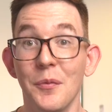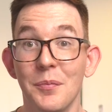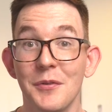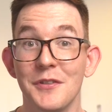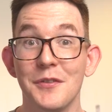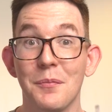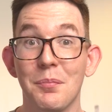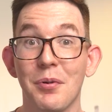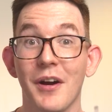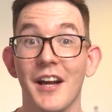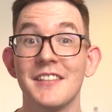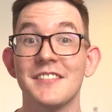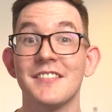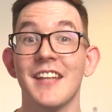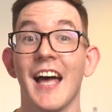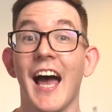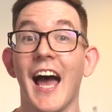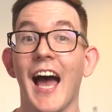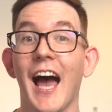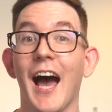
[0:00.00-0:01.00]
be
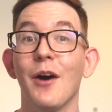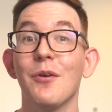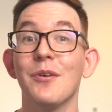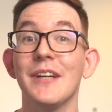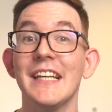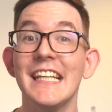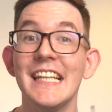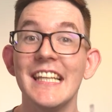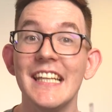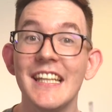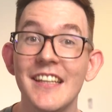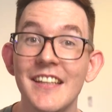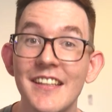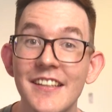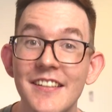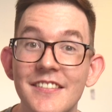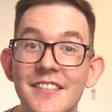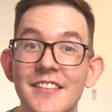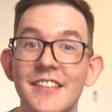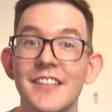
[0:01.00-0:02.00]
surprised how
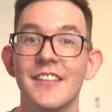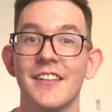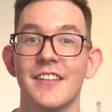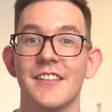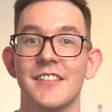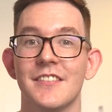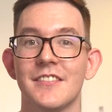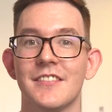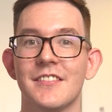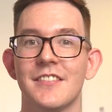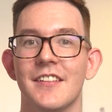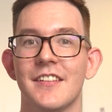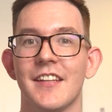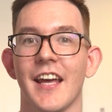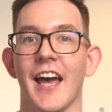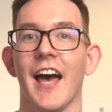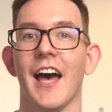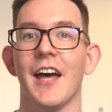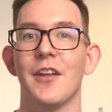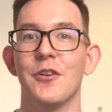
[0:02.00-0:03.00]
easy it is
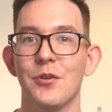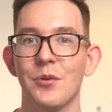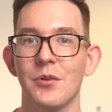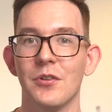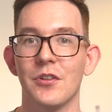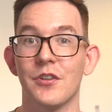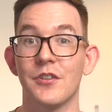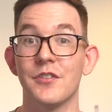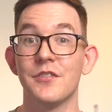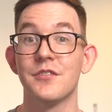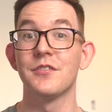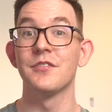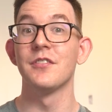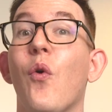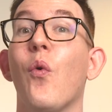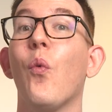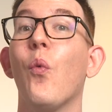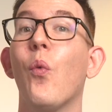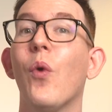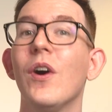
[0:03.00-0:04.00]
to add new alerts
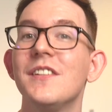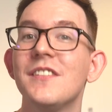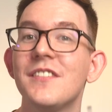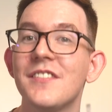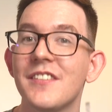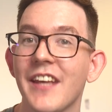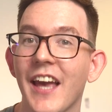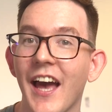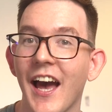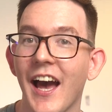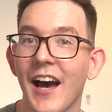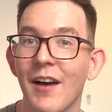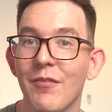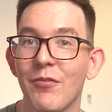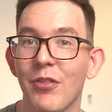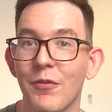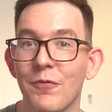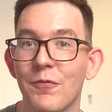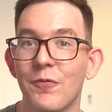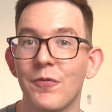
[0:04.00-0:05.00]
once you
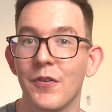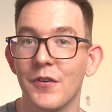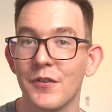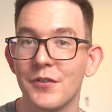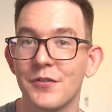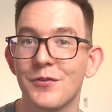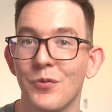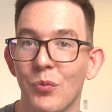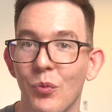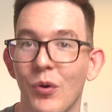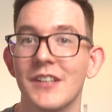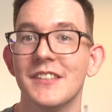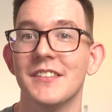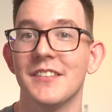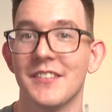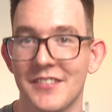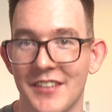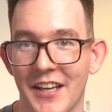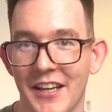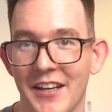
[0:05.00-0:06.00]
have the first one
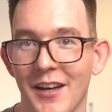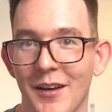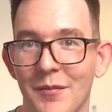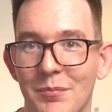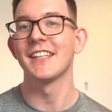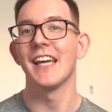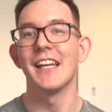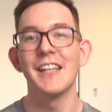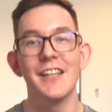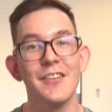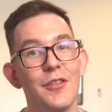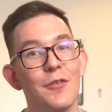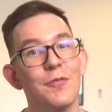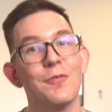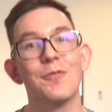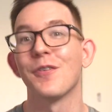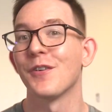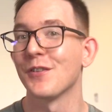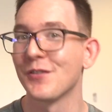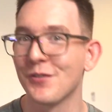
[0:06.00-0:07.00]
set up. Getting the
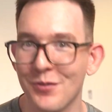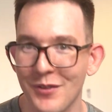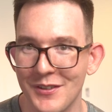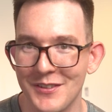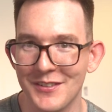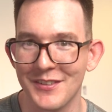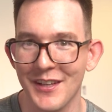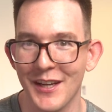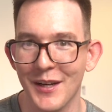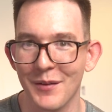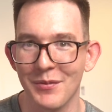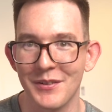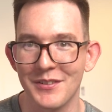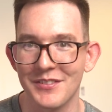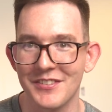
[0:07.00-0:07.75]
first one set up is